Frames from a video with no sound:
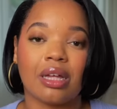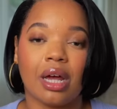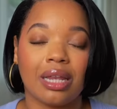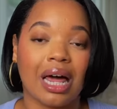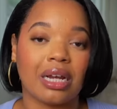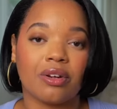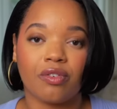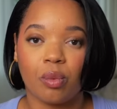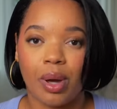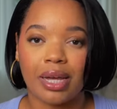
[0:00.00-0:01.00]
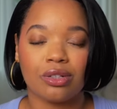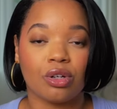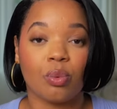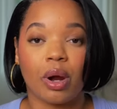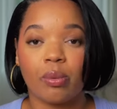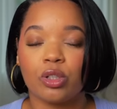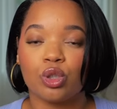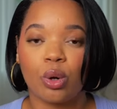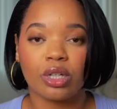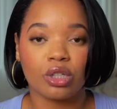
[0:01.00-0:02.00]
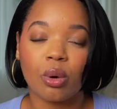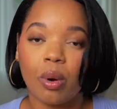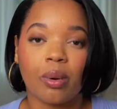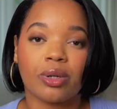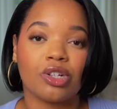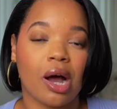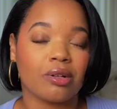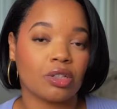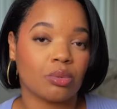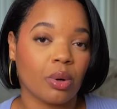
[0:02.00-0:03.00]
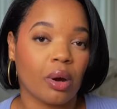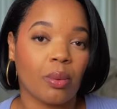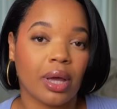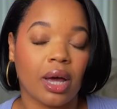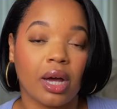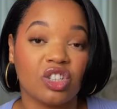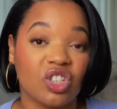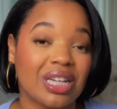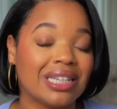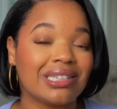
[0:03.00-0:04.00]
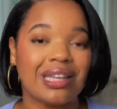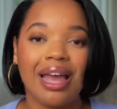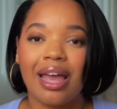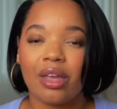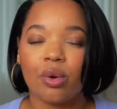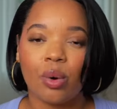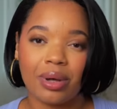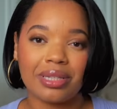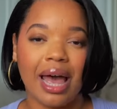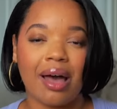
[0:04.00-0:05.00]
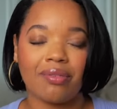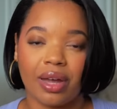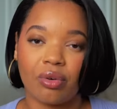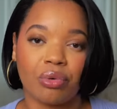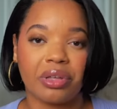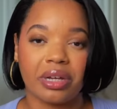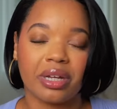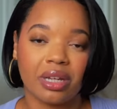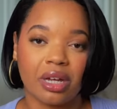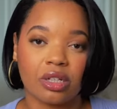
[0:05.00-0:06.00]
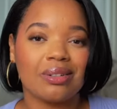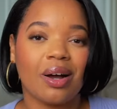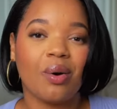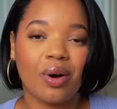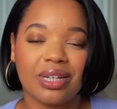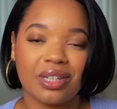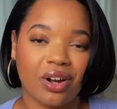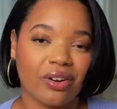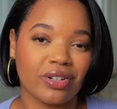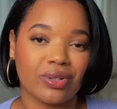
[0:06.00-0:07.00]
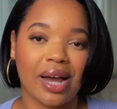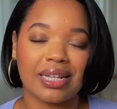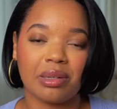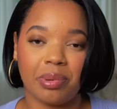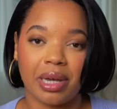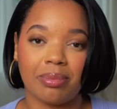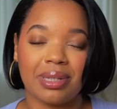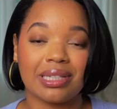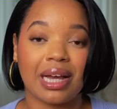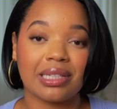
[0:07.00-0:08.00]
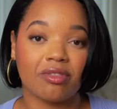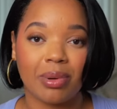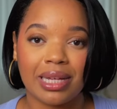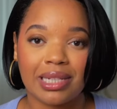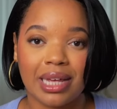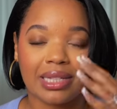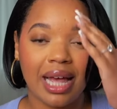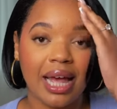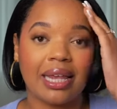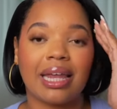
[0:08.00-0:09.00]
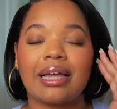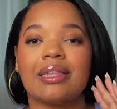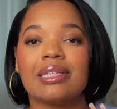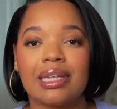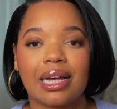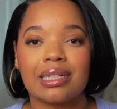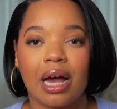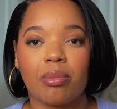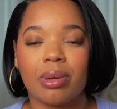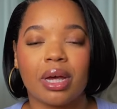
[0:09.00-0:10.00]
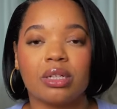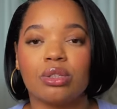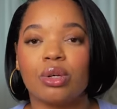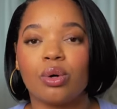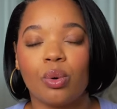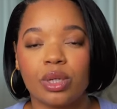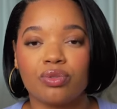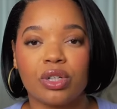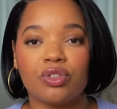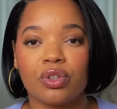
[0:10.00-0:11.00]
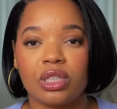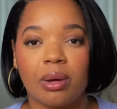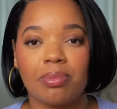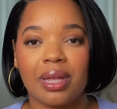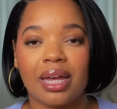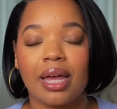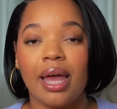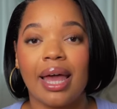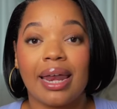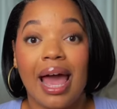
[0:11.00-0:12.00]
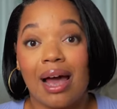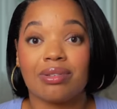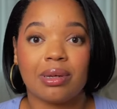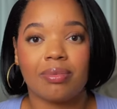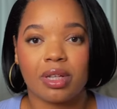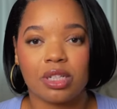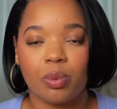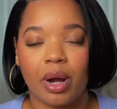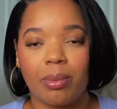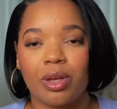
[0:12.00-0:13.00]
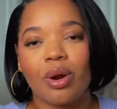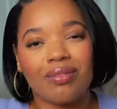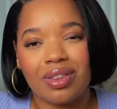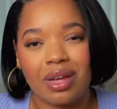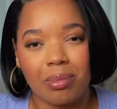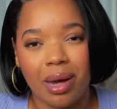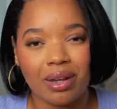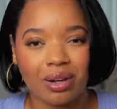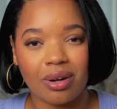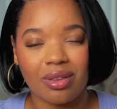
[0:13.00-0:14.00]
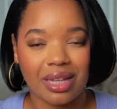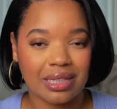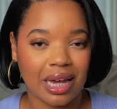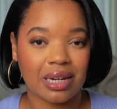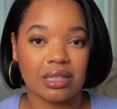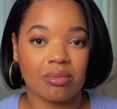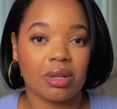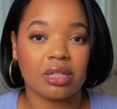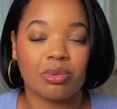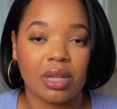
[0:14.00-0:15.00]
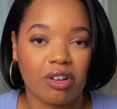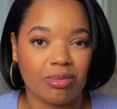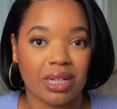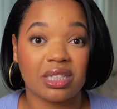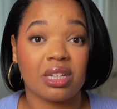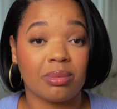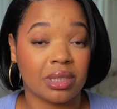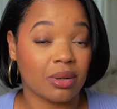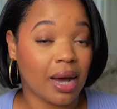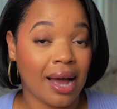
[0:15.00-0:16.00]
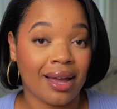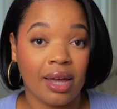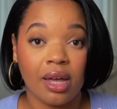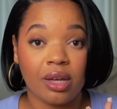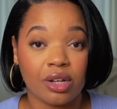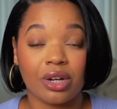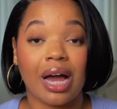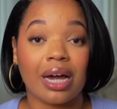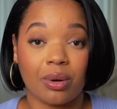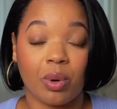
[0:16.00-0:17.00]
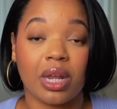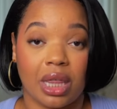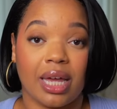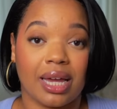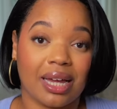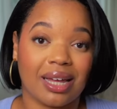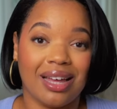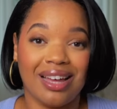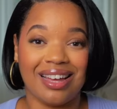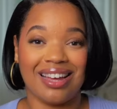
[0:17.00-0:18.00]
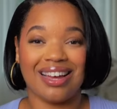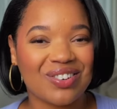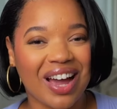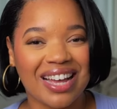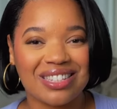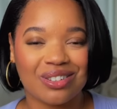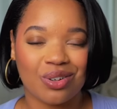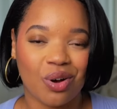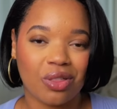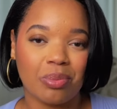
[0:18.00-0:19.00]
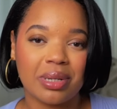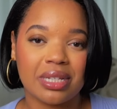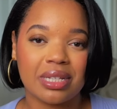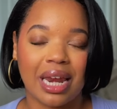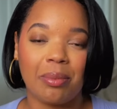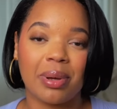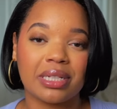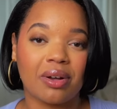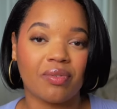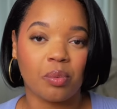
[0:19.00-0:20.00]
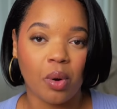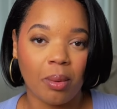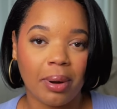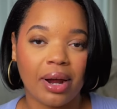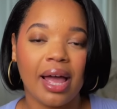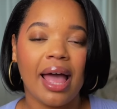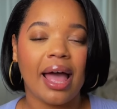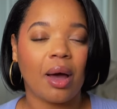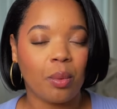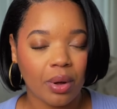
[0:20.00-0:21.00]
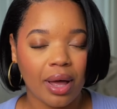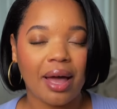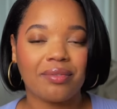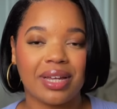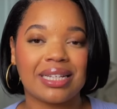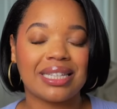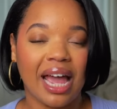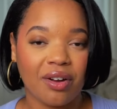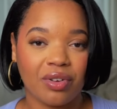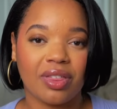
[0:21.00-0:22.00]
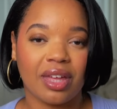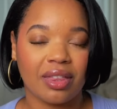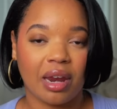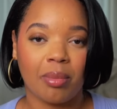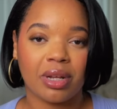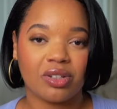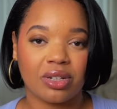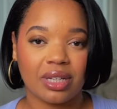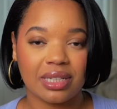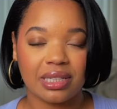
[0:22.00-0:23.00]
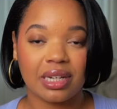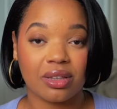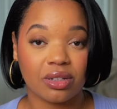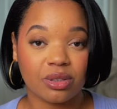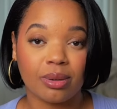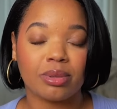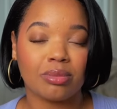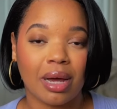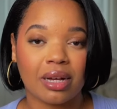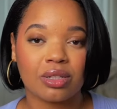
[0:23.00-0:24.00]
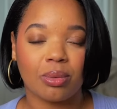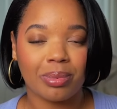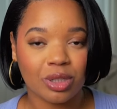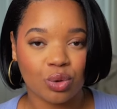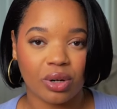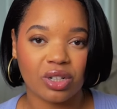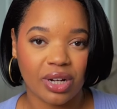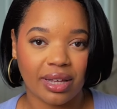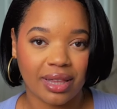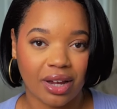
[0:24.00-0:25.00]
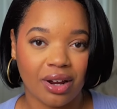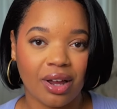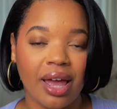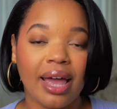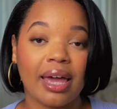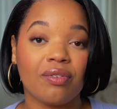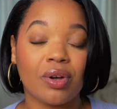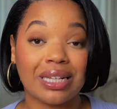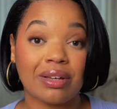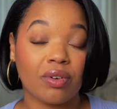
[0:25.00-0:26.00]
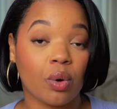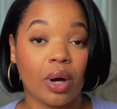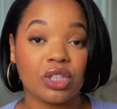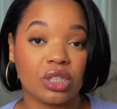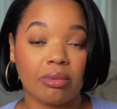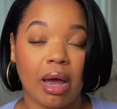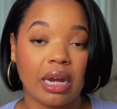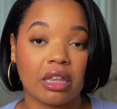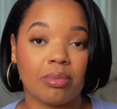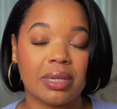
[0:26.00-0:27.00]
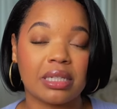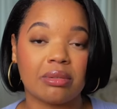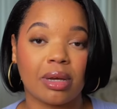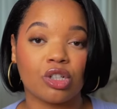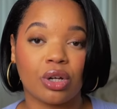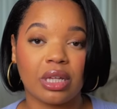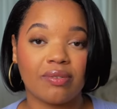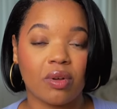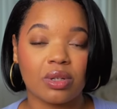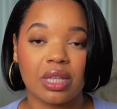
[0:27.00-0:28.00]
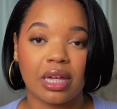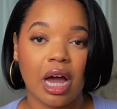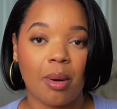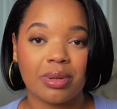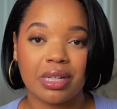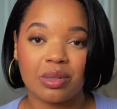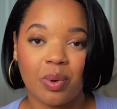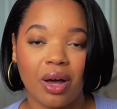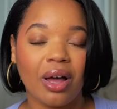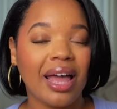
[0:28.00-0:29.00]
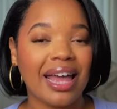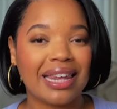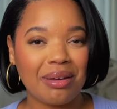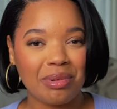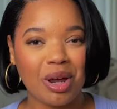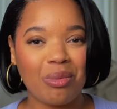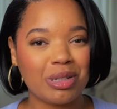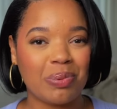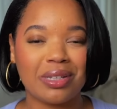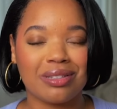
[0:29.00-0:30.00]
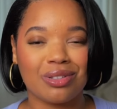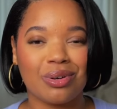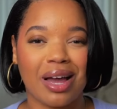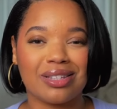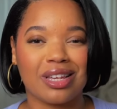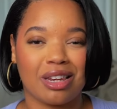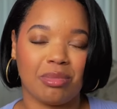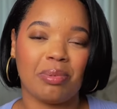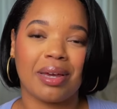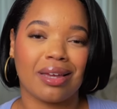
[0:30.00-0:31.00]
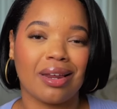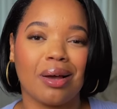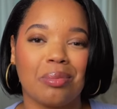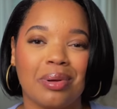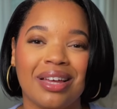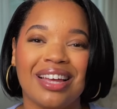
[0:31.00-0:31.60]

it a lot of different ways. You can wear it with shorts, you can wear it with trousers, wear it with uh, jeans, and you always have like a really good look. So I always encourage you guys to pick up these kinds of basics like this tank top because you can always reach for something and have something to wear, but you don't have to think about it, you know? And that's the kind of summer looks we love because it's gonna be so hot, you're not gonna wanna think. So that is it, you guys. Those are all the pieces that I picked up from Walmart. I will have links to everything that I mentioned listed in the description box, so be sure to check there. And if you guys have any questions about any of the pieces, make sure you leave those in the comments as well. And let me know which pieces you guys are gonna be picking up.